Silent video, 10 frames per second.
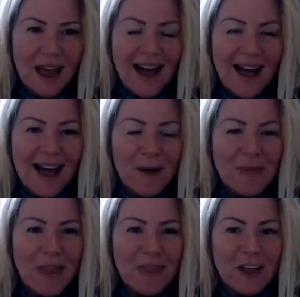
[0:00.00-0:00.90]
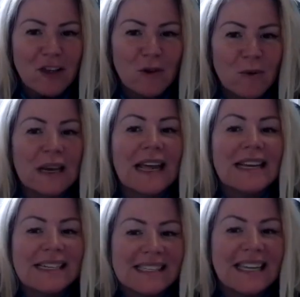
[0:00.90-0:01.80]
that you would like
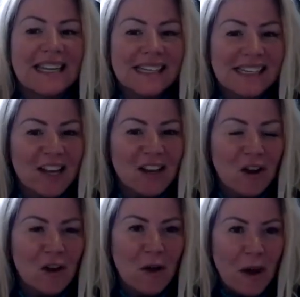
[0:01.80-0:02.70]
to see continue